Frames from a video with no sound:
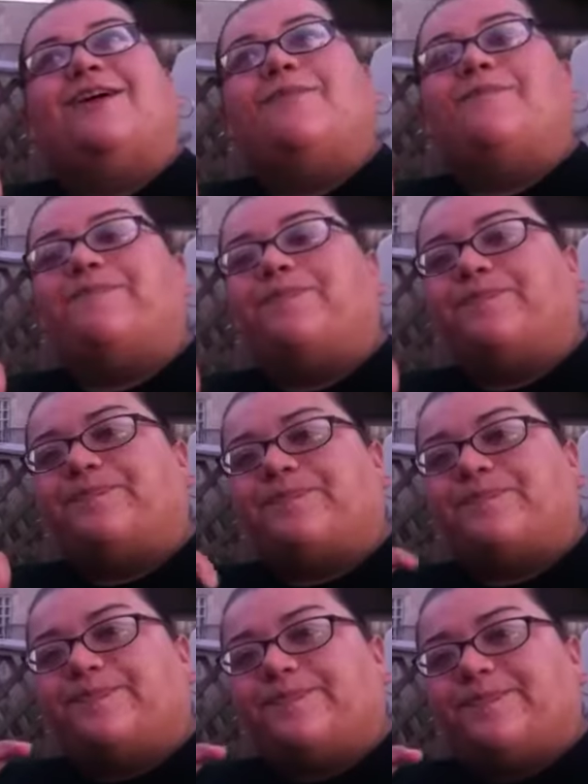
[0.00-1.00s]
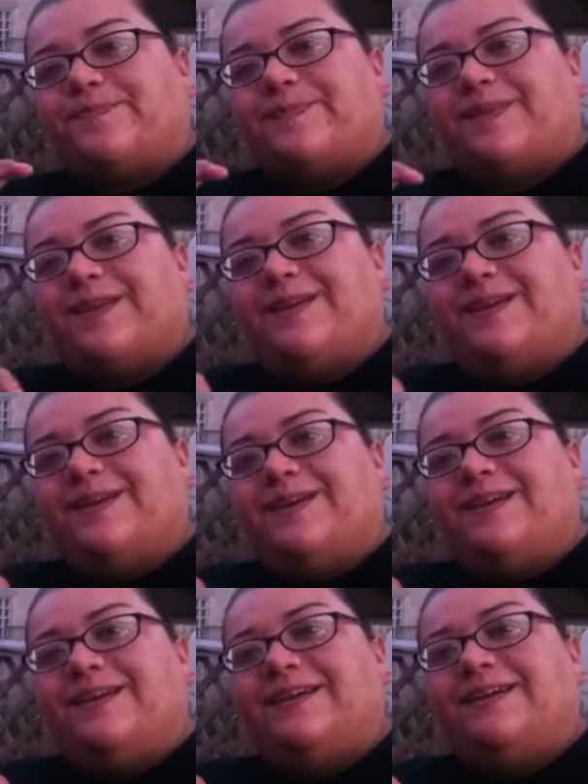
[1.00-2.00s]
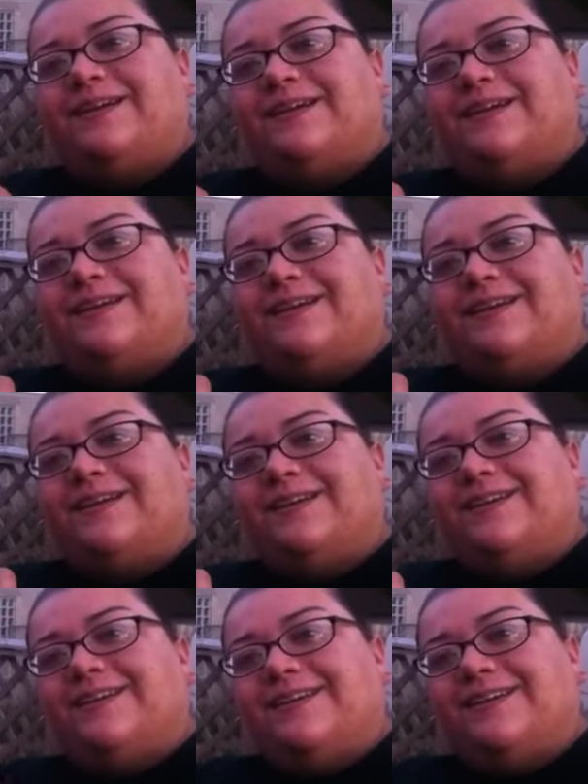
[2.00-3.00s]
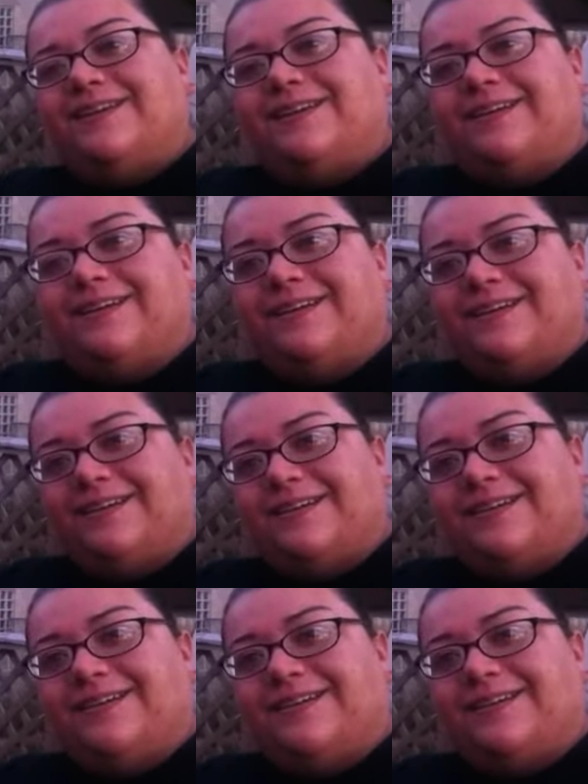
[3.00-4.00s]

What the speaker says: The person shown says nothing.